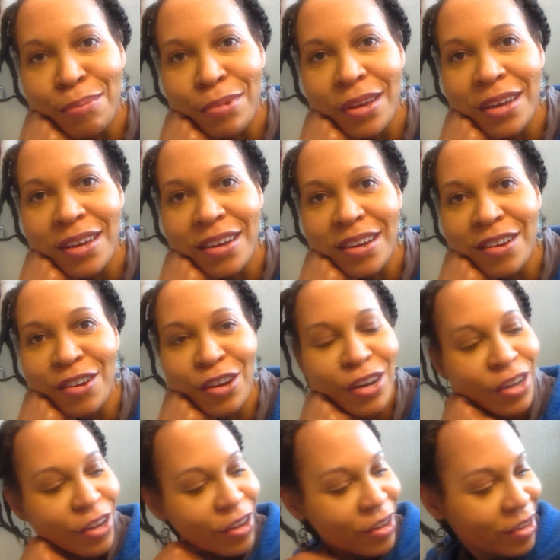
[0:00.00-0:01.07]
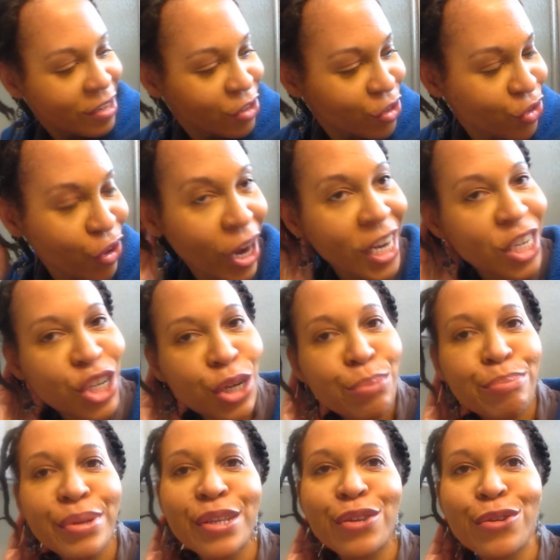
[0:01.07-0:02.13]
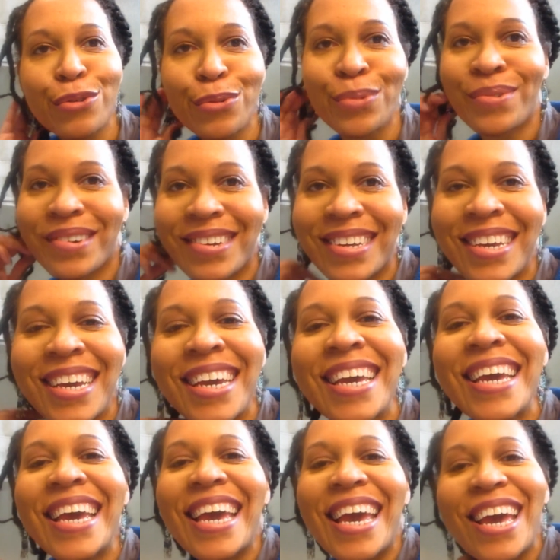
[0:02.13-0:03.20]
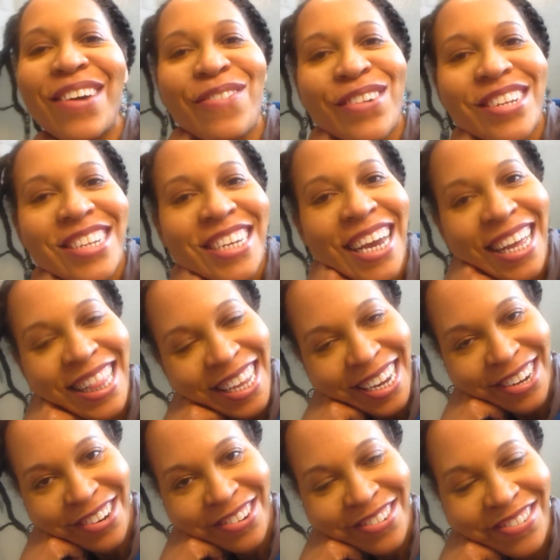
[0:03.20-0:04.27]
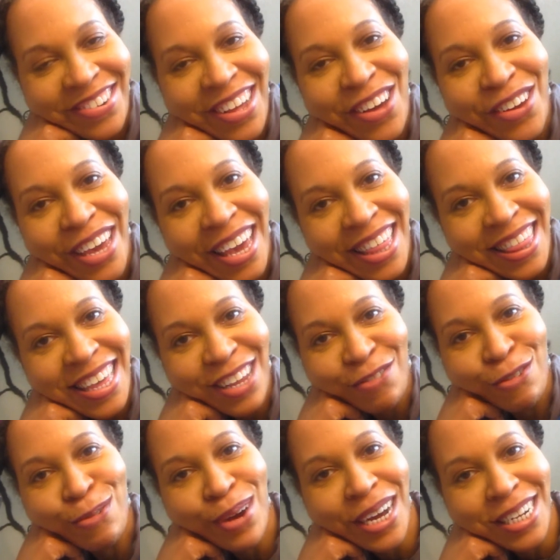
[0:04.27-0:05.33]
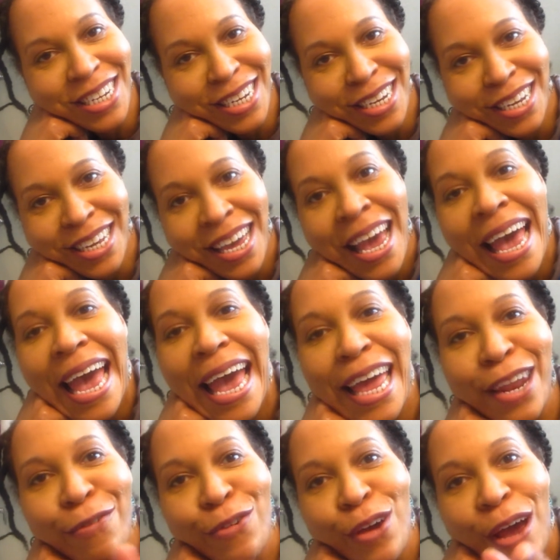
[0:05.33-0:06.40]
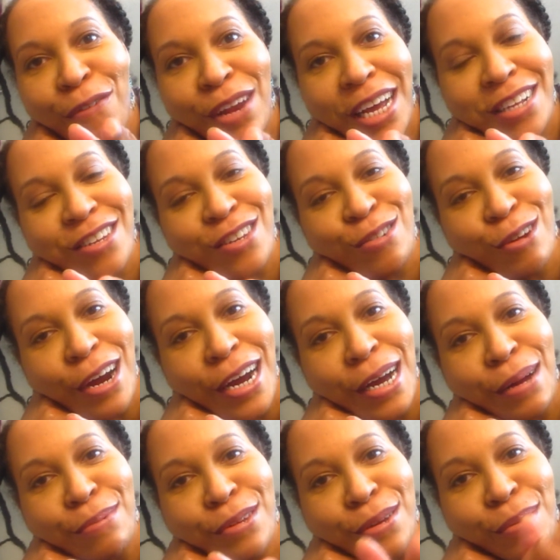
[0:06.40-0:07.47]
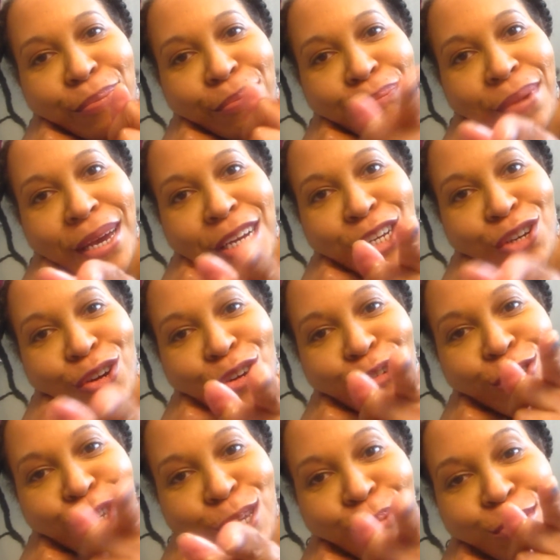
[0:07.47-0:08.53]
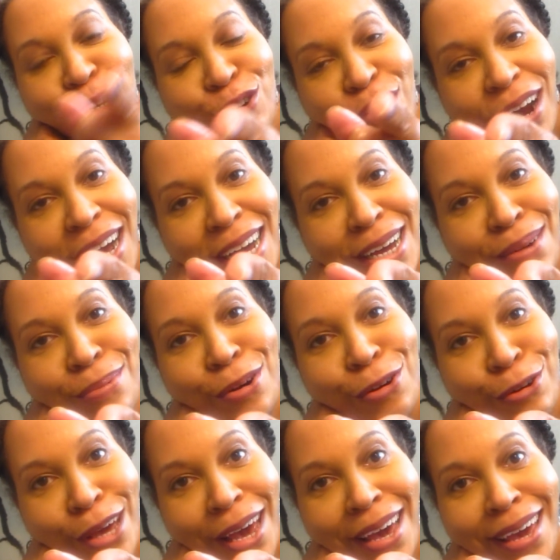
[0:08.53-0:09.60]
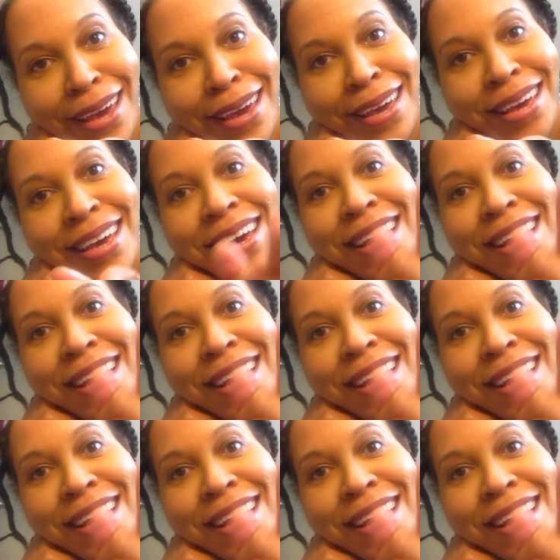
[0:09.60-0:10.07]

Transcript: I'm gonna try to jump into. And we'll chat later. Okay, thanks for watching. And if you have not subscribed, make sure you subscribe, okay?